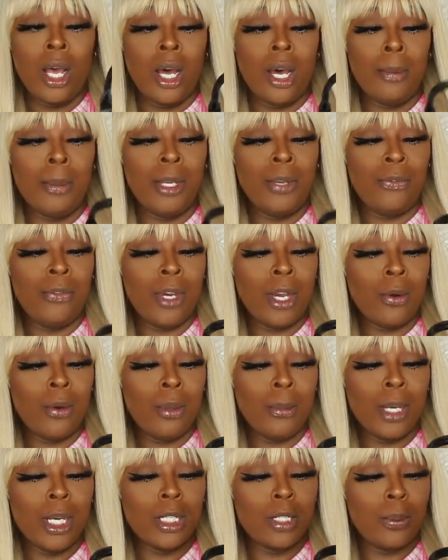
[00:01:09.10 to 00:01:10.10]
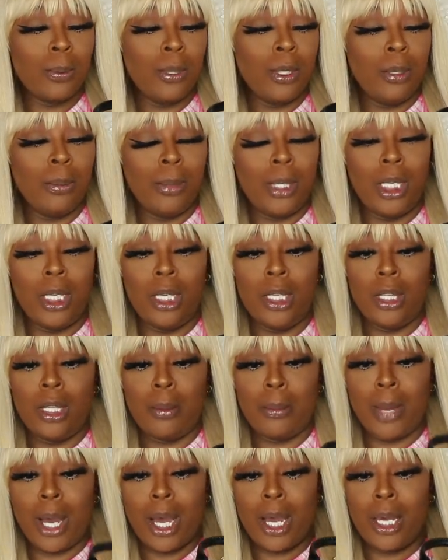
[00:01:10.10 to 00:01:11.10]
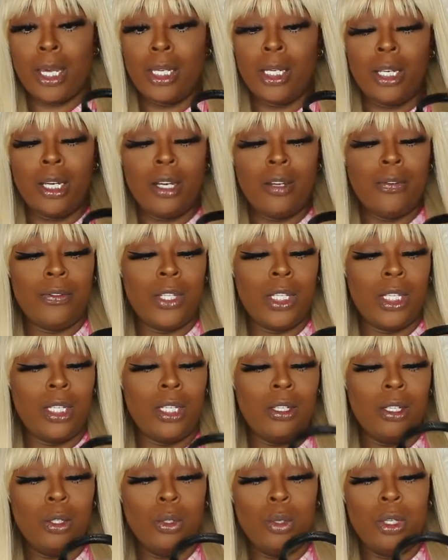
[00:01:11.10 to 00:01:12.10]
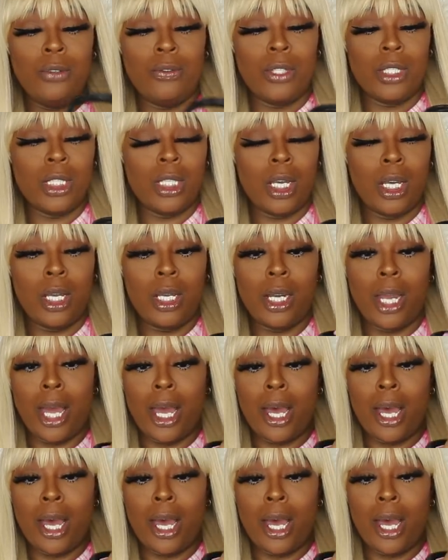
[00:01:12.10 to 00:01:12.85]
um it very much put me in the mind of the louis vuitton